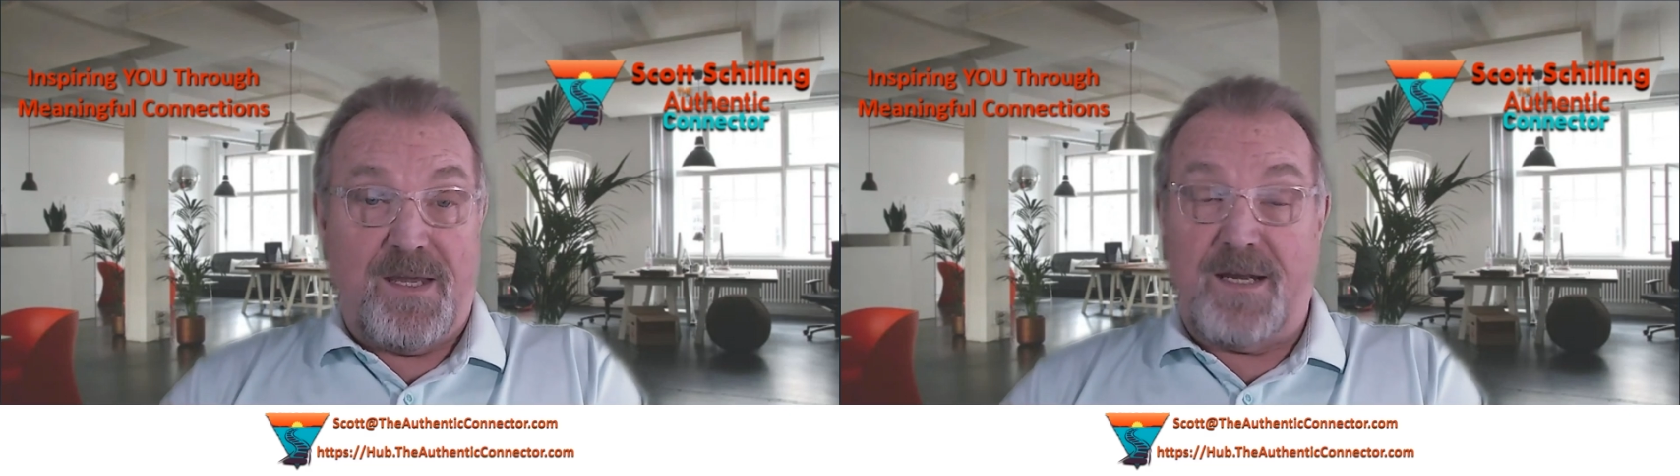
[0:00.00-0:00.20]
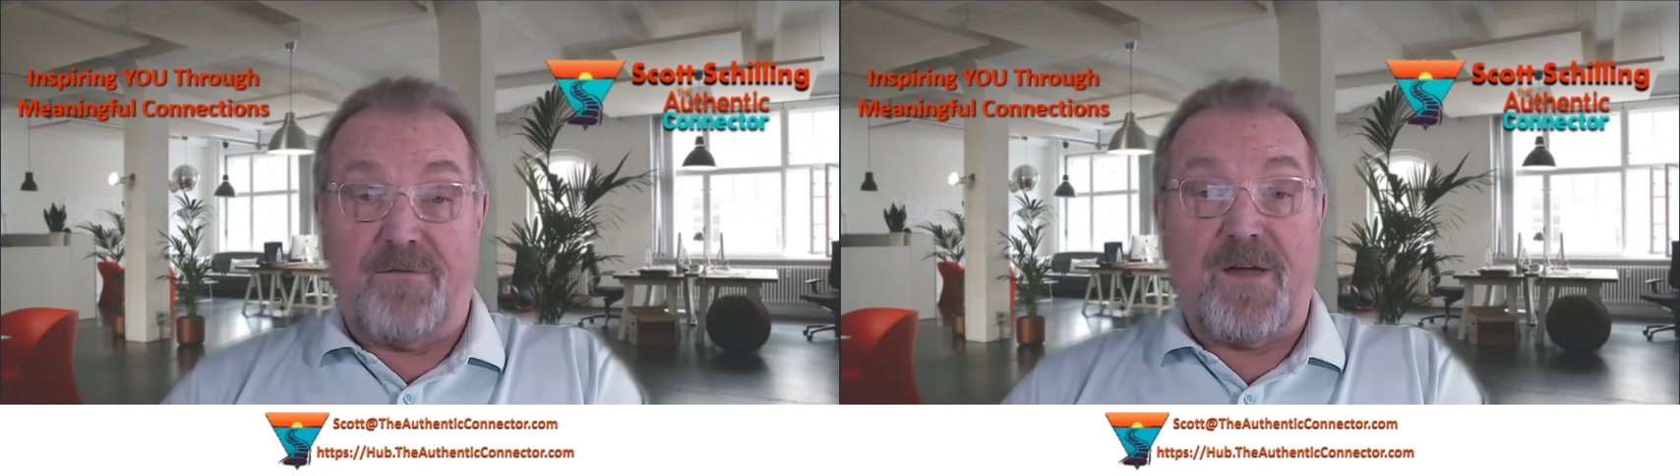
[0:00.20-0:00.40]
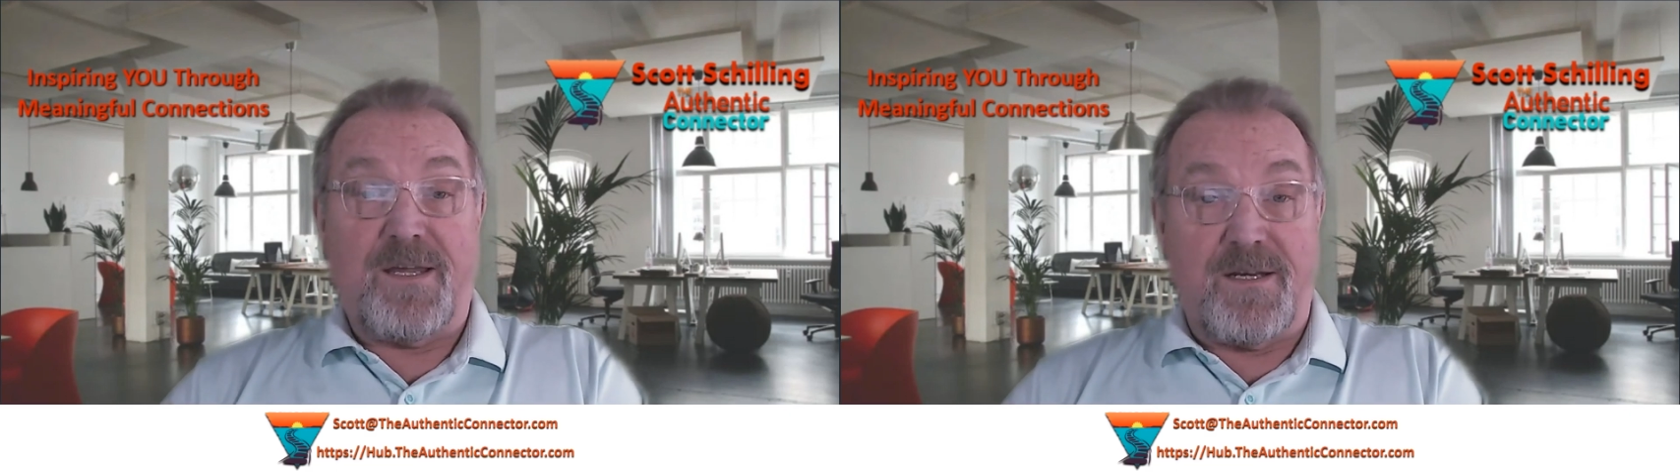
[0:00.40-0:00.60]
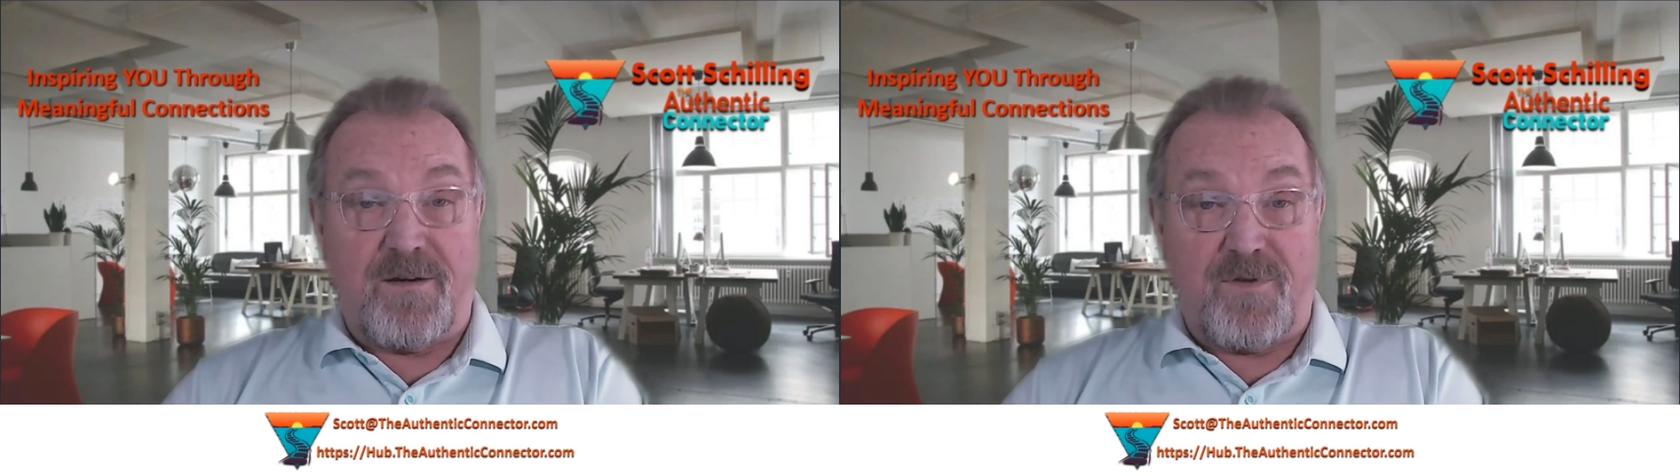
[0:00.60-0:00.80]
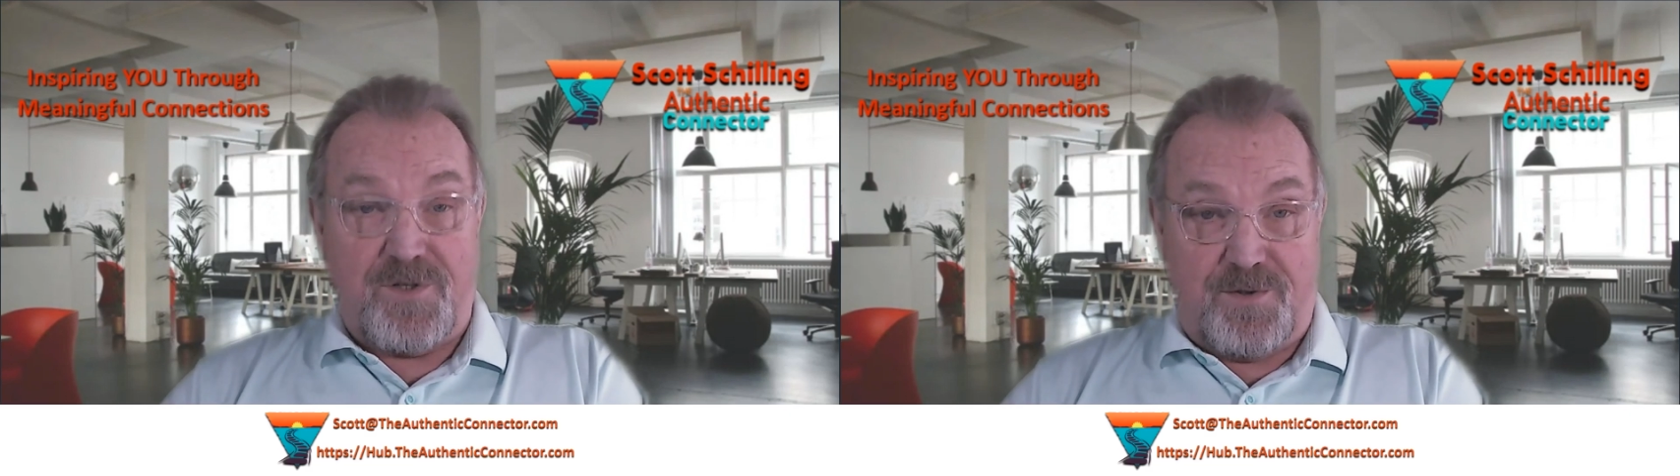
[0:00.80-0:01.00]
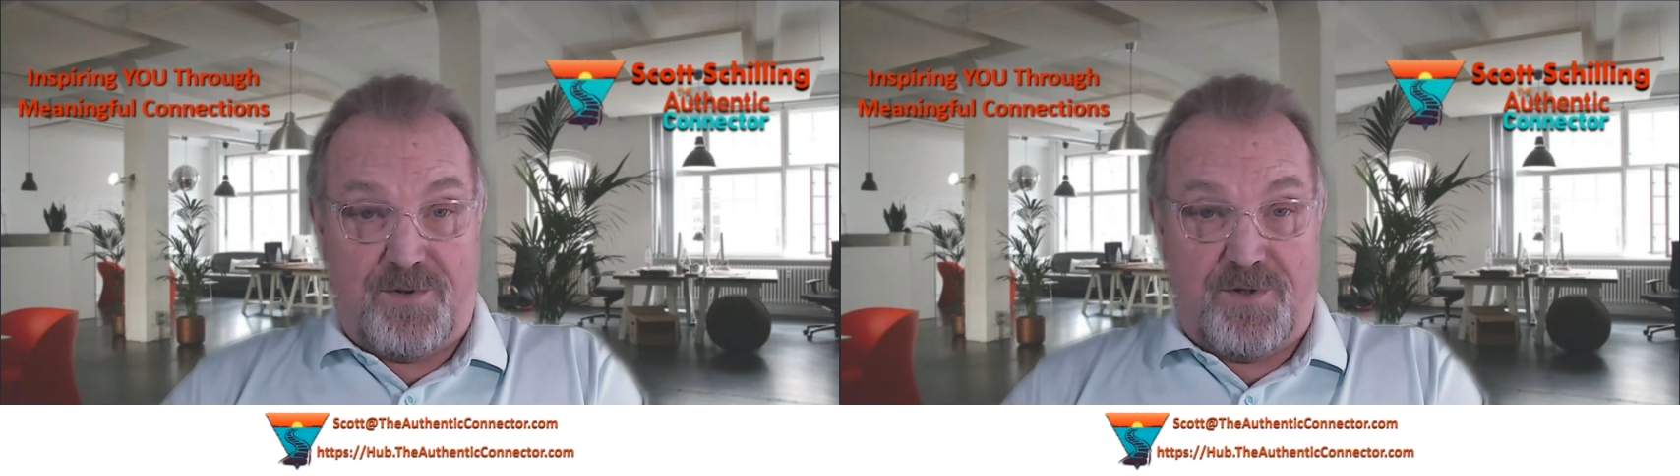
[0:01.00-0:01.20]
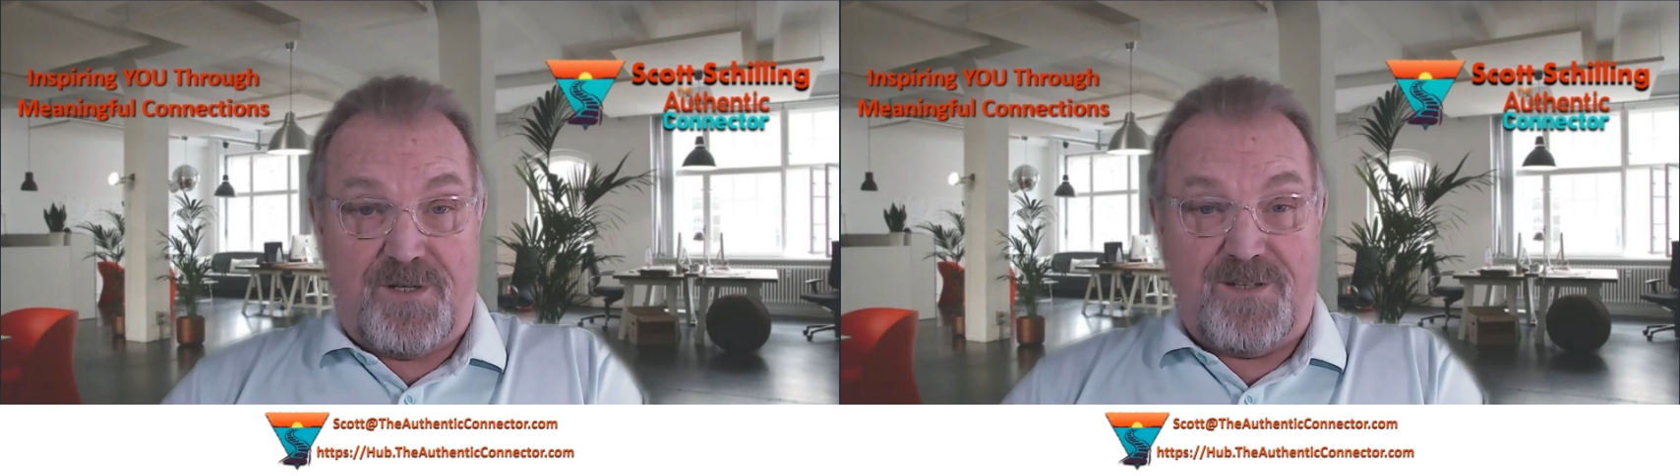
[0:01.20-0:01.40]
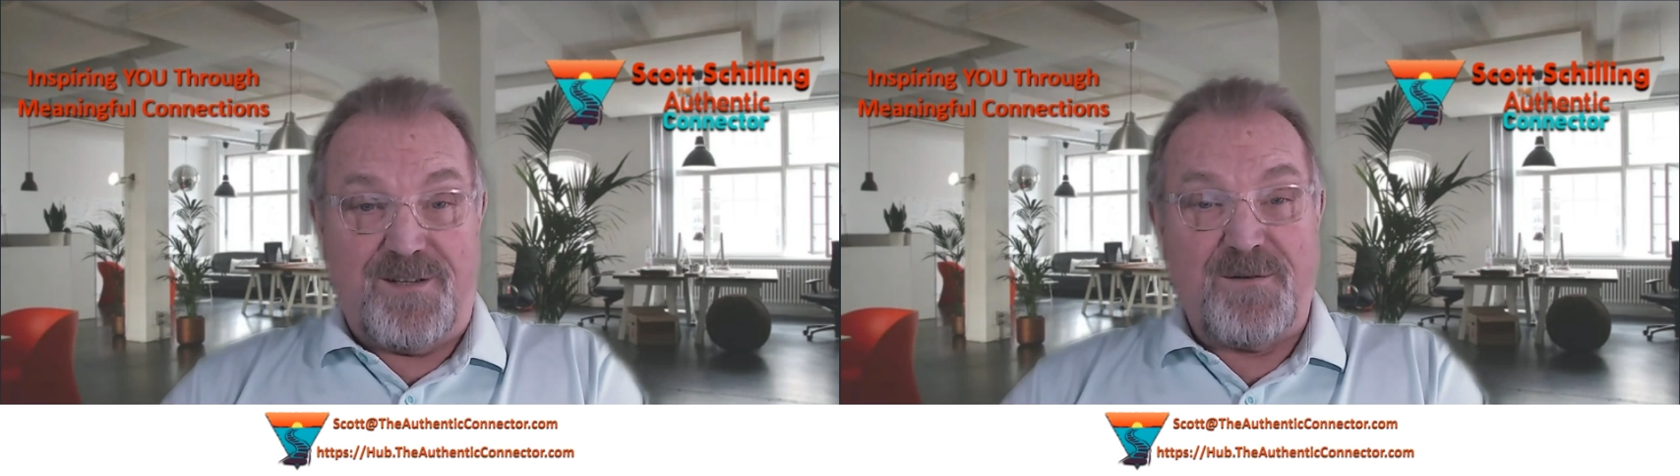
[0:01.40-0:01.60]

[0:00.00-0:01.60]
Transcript: And if I can ever do good